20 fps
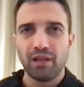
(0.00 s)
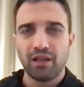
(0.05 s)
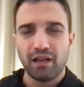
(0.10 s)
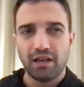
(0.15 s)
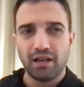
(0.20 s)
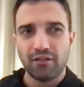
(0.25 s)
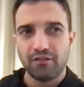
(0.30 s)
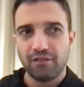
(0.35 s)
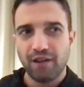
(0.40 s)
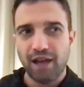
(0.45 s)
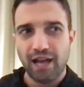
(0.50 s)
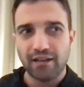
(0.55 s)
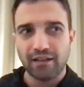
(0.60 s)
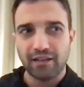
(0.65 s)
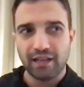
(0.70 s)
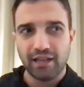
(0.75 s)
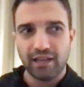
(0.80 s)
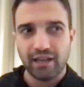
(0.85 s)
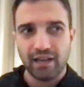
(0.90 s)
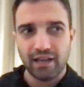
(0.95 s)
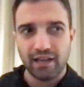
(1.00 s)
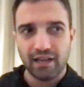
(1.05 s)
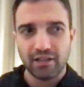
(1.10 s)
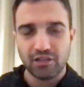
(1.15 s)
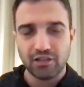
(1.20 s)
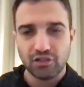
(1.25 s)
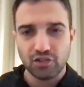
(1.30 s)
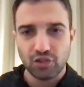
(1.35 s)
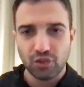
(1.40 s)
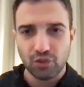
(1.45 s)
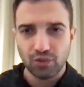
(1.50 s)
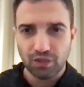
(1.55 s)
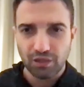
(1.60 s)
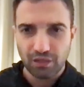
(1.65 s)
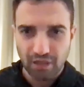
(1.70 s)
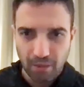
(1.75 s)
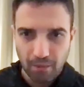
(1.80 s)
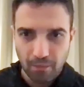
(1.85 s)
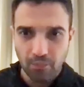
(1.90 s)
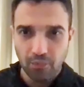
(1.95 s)
And in fact, they had sold a
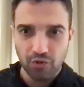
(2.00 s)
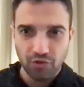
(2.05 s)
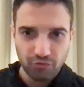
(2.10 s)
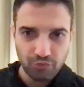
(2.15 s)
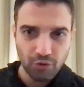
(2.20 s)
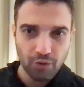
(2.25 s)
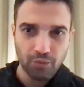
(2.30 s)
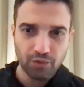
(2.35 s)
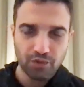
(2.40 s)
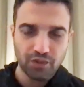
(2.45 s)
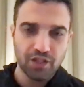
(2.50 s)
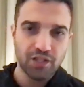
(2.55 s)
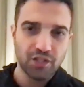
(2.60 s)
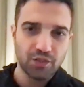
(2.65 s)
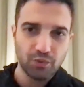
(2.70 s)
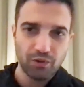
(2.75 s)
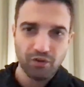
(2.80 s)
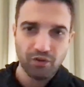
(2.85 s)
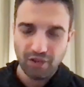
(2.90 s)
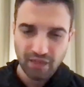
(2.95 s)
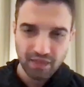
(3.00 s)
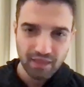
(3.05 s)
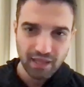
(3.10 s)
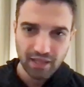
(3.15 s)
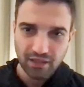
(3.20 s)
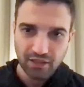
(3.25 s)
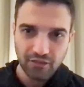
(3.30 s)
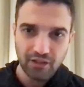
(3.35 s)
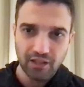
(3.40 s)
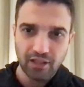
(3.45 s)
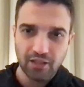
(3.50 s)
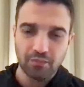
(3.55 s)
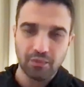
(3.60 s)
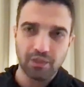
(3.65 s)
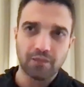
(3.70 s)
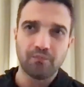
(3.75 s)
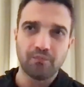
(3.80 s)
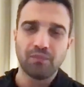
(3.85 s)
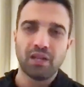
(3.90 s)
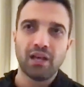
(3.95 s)
number of properties within that
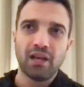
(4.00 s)
development